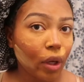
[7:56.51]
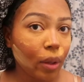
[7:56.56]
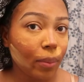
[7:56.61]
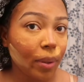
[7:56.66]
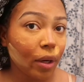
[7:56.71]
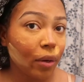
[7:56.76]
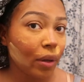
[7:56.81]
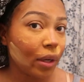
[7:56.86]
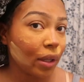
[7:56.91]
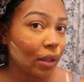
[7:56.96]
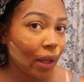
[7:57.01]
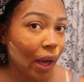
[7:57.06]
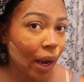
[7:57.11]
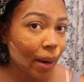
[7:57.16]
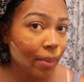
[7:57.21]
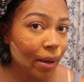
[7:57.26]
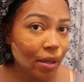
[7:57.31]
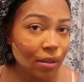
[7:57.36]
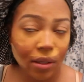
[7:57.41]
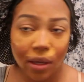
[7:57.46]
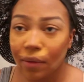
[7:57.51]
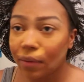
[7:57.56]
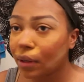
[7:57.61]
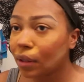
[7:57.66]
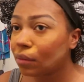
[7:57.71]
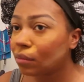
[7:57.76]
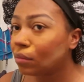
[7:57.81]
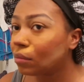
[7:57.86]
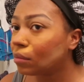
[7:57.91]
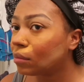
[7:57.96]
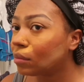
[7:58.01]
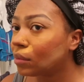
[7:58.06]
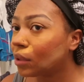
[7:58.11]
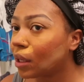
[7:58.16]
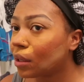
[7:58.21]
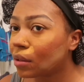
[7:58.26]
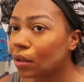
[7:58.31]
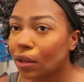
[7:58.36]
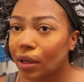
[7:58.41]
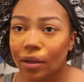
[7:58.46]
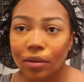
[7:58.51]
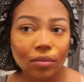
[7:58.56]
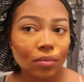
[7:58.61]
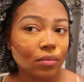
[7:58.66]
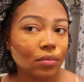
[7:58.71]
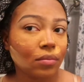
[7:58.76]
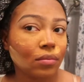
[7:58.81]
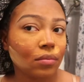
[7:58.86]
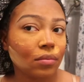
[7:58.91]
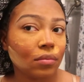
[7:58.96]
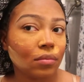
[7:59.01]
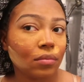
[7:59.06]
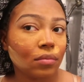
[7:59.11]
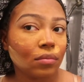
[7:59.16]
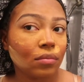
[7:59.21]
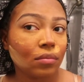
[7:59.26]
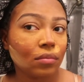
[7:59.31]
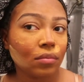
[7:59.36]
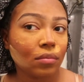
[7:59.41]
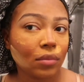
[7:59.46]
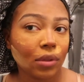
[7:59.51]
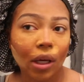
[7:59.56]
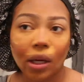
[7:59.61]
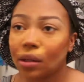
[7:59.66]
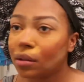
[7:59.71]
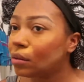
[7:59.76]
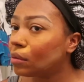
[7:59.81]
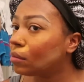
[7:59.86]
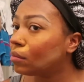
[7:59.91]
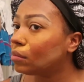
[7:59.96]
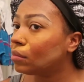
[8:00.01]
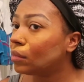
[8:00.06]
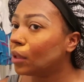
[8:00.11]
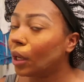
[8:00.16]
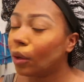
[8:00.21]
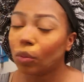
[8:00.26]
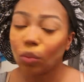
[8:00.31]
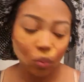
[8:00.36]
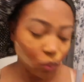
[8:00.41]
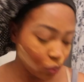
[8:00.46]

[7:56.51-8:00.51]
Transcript: Period. The eyebrows given? Yes or no? Yes? No?